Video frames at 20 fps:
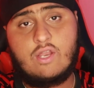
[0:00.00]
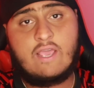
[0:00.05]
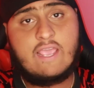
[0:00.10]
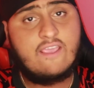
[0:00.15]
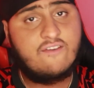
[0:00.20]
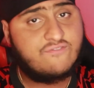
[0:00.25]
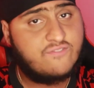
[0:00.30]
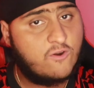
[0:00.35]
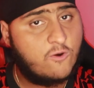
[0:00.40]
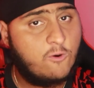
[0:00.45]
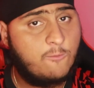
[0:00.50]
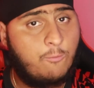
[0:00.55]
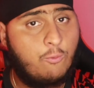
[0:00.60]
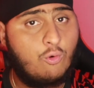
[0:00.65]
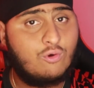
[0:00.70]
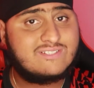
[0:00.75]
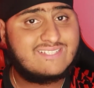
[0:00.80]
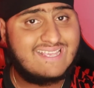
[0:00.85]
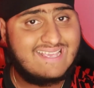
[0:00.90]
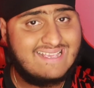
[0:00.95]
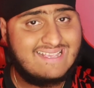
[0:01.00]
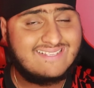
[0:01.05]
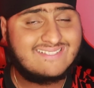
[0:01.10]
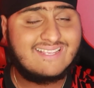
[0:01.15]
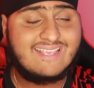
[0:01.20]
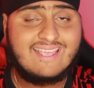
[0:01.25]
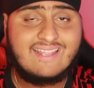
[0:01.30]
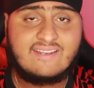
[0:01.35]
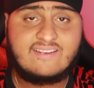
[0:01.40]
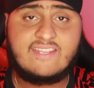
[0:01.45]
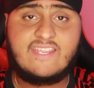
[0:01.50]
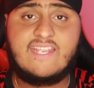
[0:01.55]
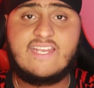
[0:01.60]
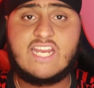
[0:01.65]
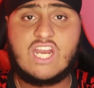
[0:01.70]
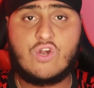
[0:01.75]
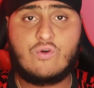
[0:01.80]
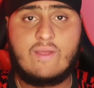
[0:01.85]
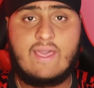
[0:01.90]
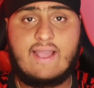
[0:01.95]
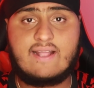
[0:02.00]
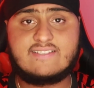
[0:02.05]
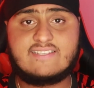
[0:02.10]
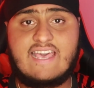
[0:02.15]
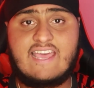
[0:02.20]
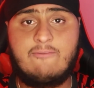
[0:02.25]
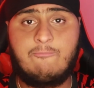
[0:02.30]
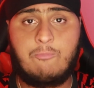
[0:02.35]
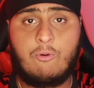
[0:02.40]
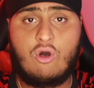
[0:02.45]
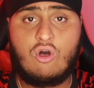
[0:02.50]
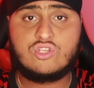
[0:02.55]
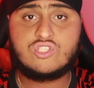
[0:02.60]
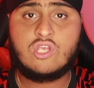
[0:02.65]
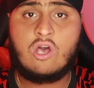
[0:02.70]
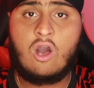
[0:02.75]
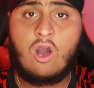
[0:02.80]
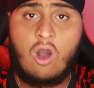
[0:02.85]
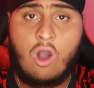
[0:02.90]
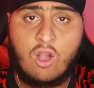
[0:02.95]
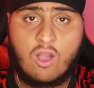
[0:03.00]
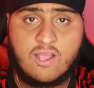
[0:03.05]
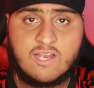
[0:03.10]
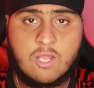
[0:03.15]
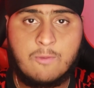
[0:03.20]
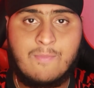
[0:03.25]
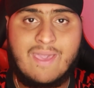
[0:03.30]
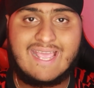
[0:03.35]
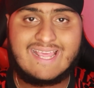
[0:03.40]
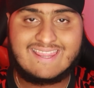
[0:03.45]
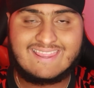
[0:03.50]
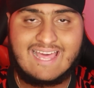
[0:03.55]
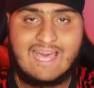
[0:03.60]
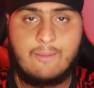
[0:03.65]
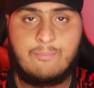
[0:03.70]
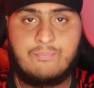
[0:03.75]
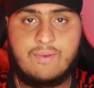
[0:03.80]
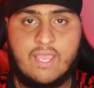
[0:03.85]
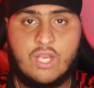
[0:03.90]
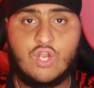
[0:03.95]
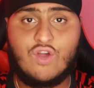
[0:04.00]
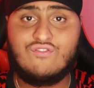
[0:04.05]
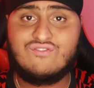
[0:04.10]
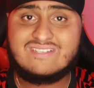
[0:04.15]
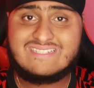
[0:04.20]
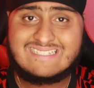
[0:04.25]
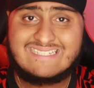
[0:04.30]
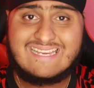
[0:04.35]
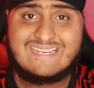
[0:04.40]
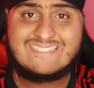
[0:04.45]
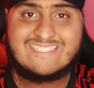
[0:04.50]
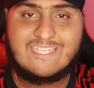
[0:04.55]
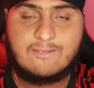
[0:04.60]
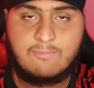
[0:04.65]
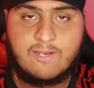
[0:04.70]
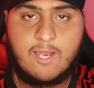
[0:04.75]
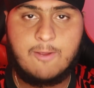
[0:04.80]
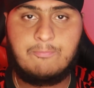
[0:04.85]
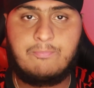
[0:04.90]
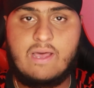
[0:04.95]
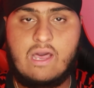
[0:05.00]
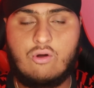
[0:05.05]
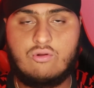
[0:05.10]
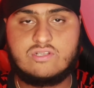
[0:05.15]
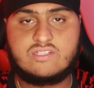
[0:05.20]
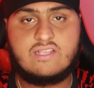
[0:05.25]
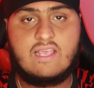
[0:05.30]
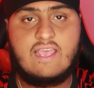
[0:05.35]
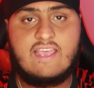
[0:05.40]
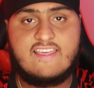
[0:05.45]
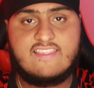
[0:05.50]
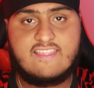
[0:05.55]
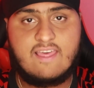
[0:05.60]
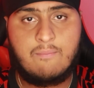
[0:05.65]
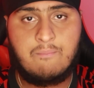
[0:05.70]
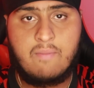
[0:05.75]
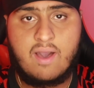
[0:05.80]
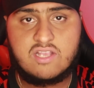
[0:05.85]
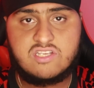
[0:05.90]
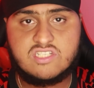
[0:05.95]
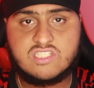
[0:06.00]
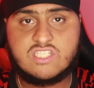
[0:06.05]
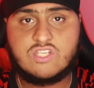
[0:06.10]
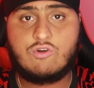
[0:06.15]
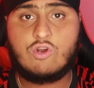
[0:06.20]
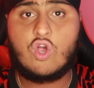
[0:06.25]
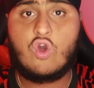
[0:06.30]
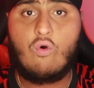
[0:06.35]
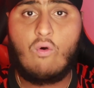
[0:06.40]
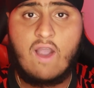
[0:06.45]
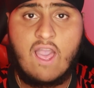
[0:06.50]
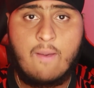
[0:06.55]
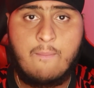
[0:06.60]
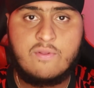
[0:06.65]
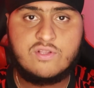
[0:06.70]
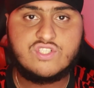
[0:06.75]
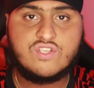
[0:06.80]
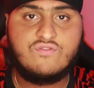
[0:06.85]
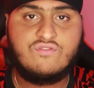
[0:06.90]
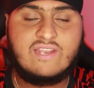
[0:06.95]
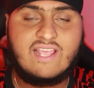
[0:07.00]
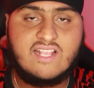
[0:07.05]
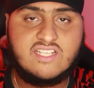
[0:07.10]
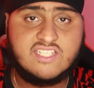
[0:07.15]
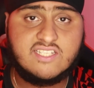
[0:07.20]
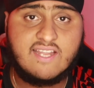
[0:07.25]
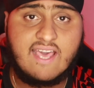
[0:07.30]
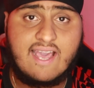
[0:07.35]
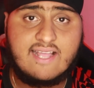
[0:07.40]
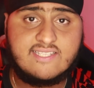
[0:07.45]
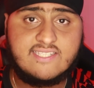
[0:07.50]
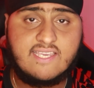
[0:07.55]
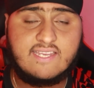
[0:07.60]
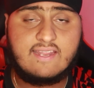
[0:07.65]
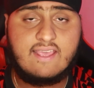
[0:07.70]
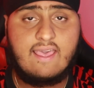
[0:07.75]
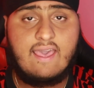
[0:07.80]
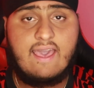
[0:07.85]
Now if the report is indeed correct and Barca are going to make that bid of £60 million that matches the requirements of Leeds United